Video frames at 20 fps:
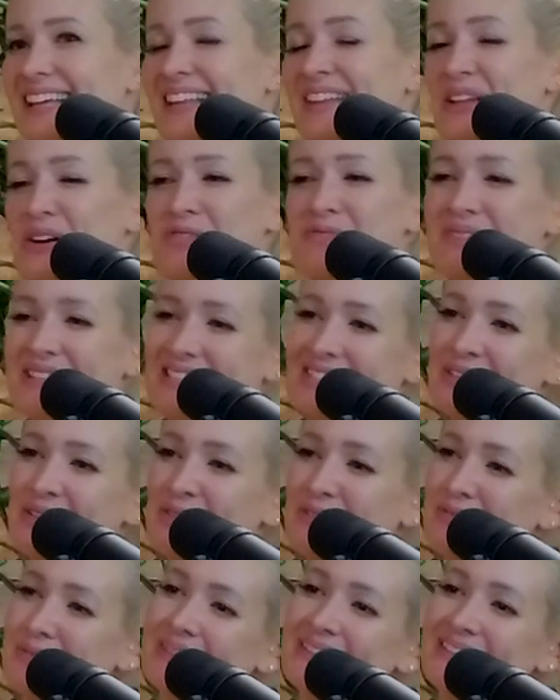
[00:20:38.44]
I love
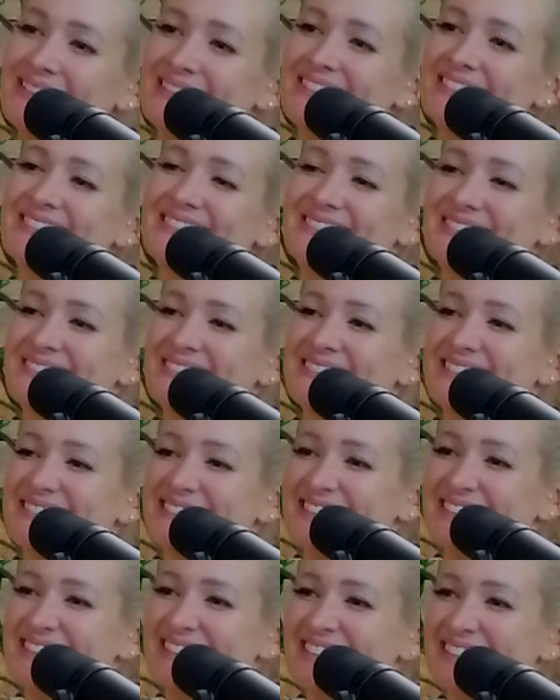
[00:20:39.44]
myself, but you know.
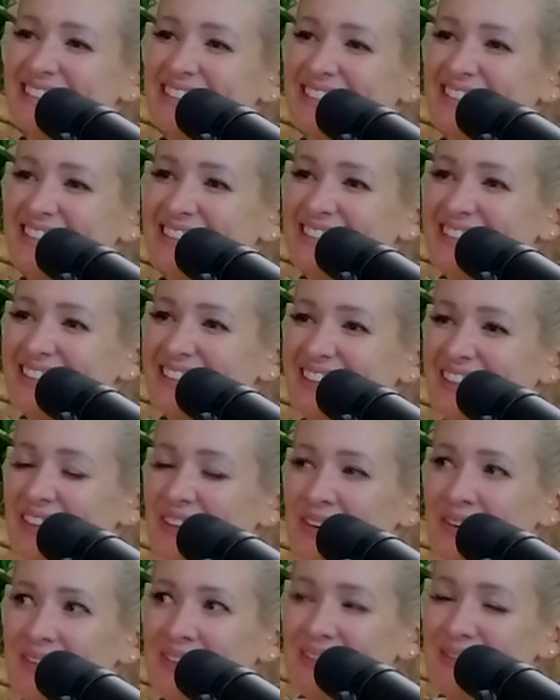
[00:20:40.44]

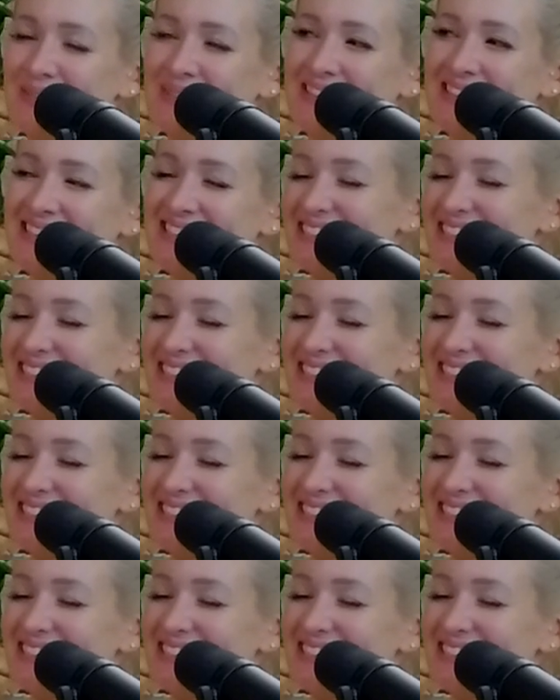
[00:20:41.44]
There are limits.